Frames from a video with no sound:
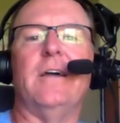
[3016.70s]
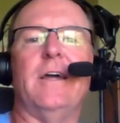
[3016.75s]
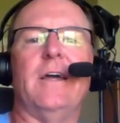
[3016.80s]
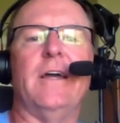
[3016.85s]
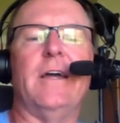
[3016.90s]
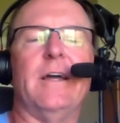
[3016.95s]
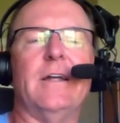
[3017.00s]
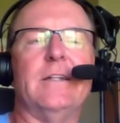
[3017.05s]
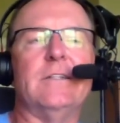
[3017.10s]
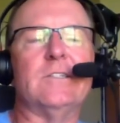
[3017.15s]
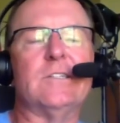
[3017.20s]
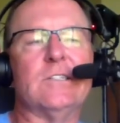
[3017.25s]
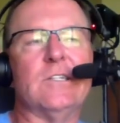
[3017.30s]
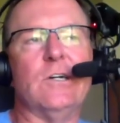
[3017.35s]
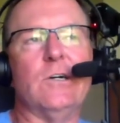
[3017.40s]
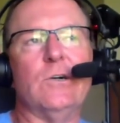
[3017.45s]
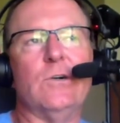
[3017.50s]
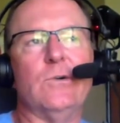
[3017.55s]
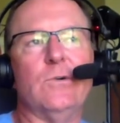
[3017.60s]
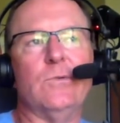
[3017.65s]
and
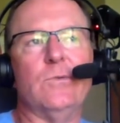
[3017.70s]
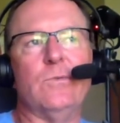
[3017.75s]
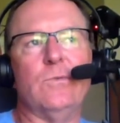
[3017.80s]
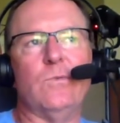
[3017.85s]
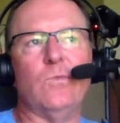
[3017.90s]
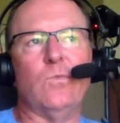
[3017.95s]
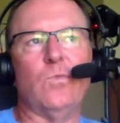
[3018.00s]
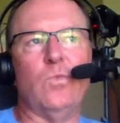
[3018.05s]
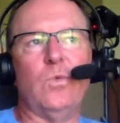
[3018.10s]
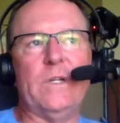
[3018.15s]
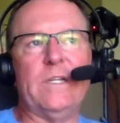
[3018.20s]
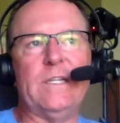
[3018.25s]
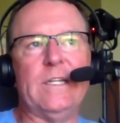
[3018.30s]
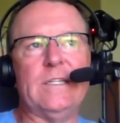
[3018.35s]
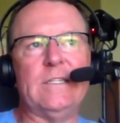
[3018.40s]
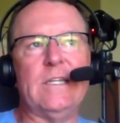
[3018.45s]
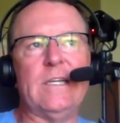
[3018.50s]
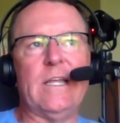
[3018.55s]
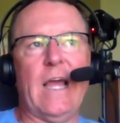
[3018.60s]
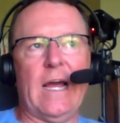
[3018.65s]
so I
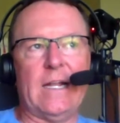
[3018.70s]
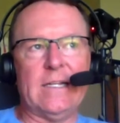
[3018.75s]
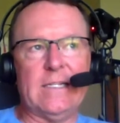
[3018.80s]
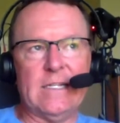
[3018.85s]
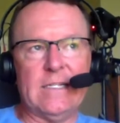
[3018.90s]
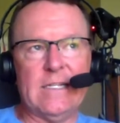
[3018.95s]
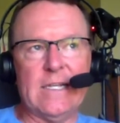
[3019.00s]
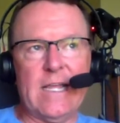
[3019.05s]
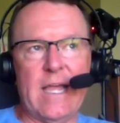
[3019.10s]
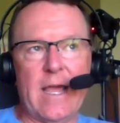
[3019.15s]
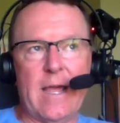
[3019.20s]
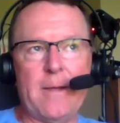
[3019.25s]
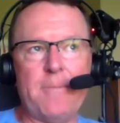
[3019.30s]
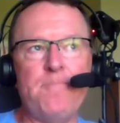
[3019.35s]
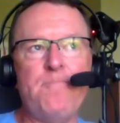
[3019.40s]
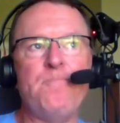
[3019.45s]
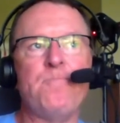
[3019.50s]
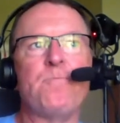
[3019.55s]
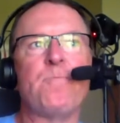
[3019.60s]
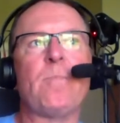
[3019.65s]
did the game,